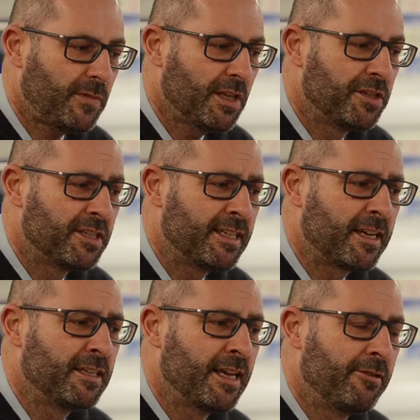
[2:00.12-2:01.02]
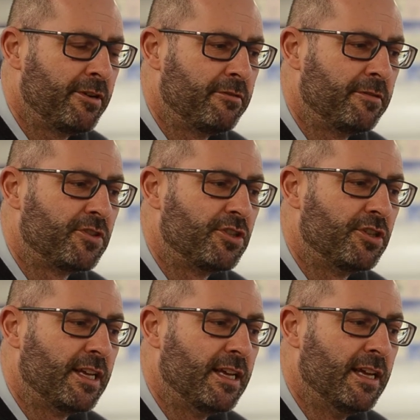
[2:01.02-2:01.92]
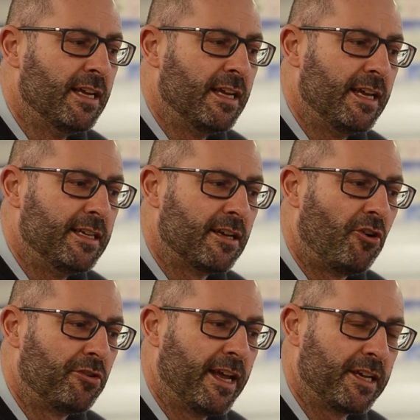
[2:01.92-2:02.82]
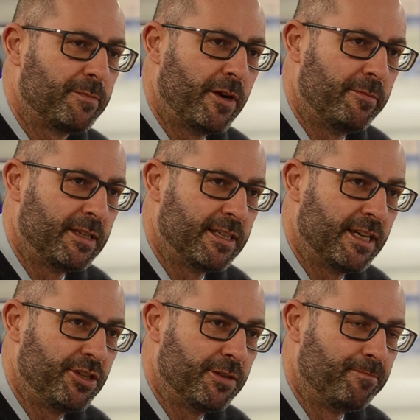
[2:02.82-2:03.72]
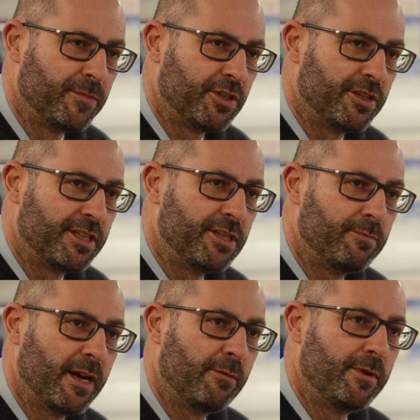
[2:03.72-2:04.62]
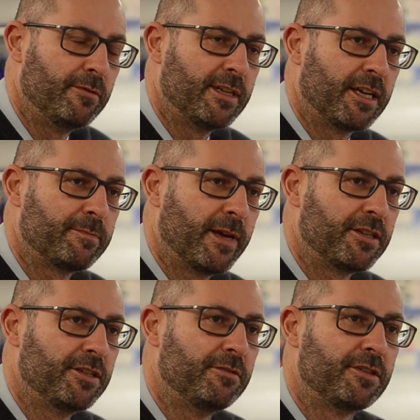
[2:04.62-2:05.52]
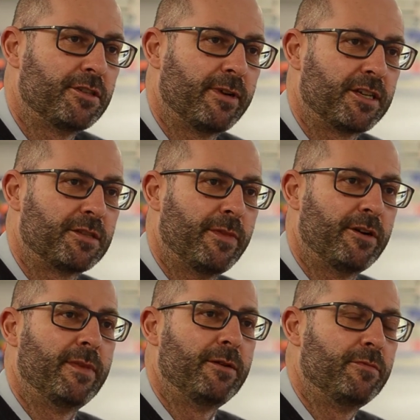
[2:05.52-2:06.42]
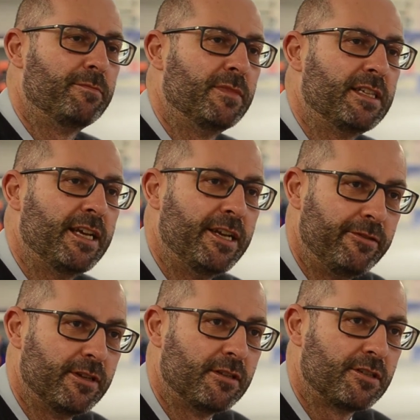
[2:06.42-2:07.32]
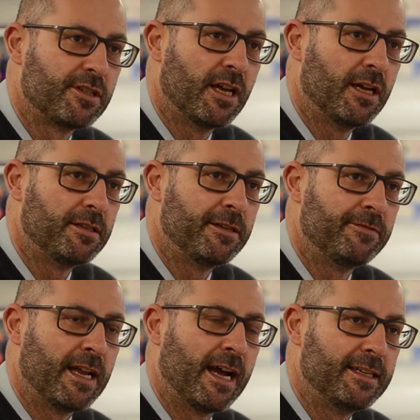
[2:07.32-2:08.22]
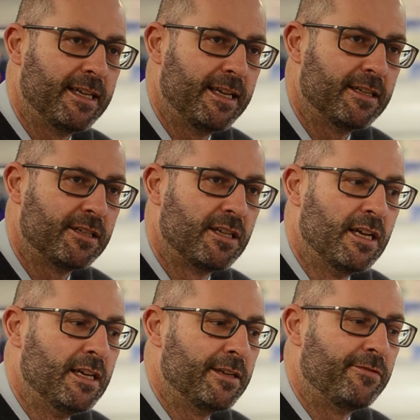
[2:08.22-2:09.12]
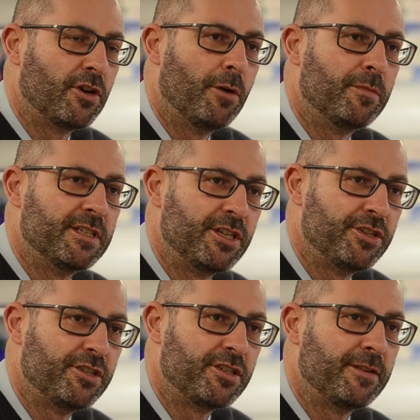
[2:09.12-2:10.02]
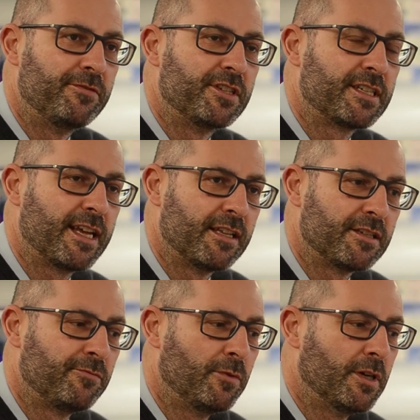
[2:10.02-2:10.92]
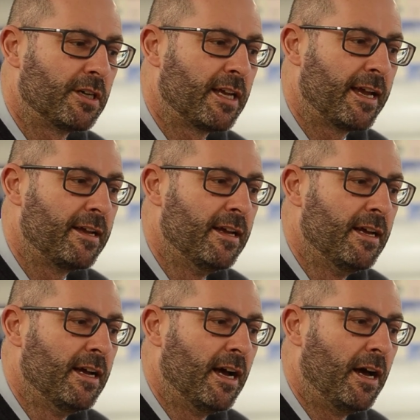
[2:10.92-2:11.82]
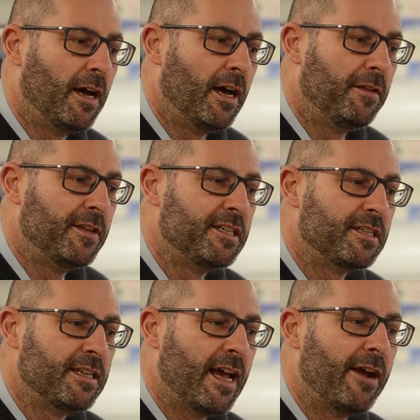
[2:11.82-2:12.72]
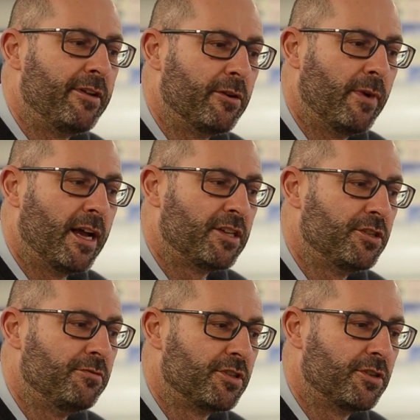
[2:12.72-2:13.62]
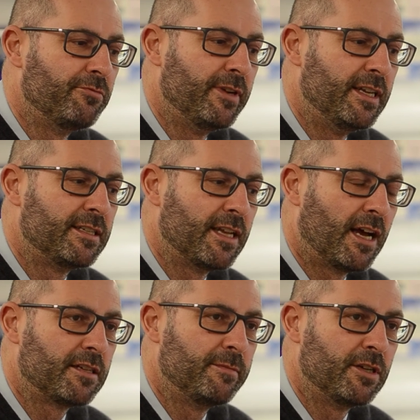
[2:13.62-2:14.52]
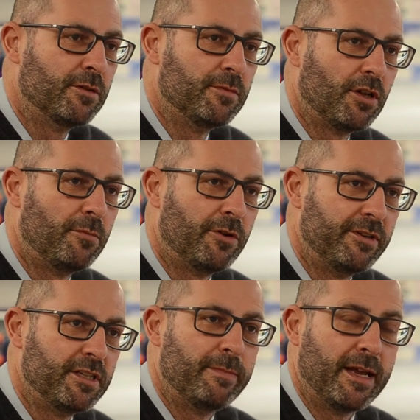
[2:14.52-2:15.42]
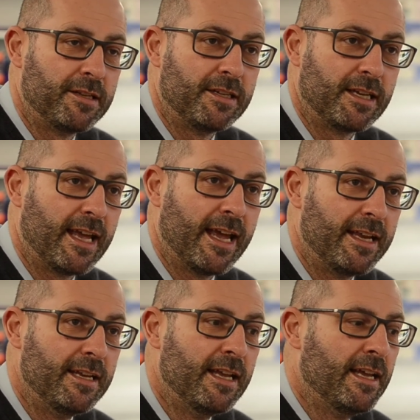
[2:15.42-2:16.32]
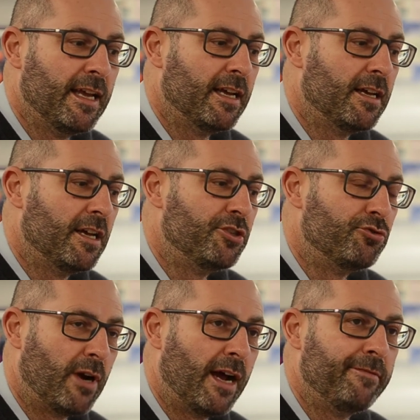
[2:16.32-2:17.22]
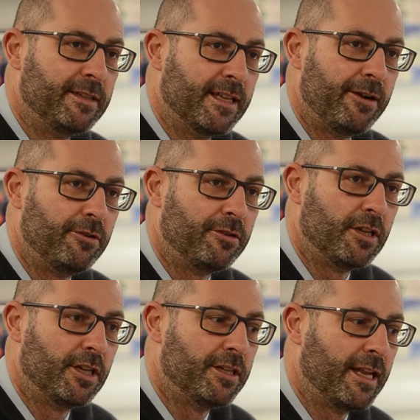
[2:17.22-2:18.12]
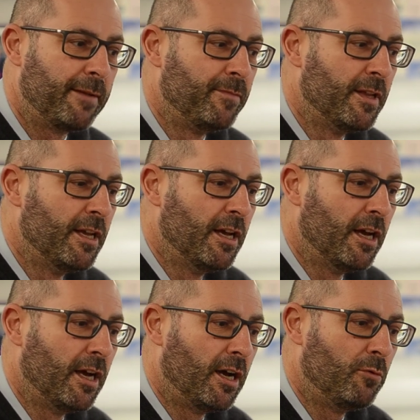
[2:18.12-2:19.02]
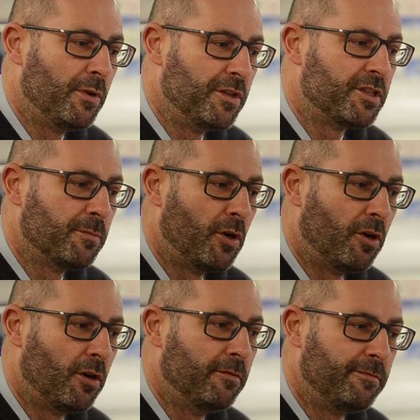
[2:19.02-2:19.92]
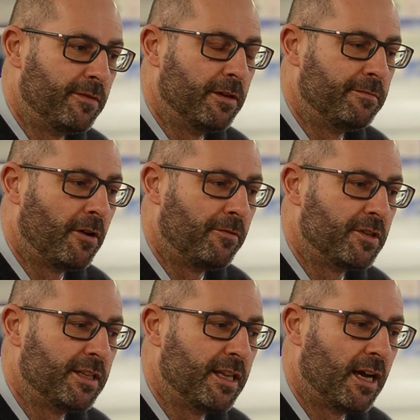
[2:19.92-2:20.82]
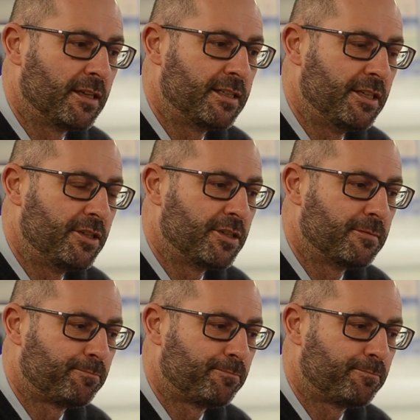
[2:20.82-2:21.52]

The second area of study is on experimentation. So this is where we would expect students to experiment with materials and different ideas, different compositions, different scales of working. And this is an area where students can really start to become a lot more independent again and driving their own learning with the support of obviously the art teachers.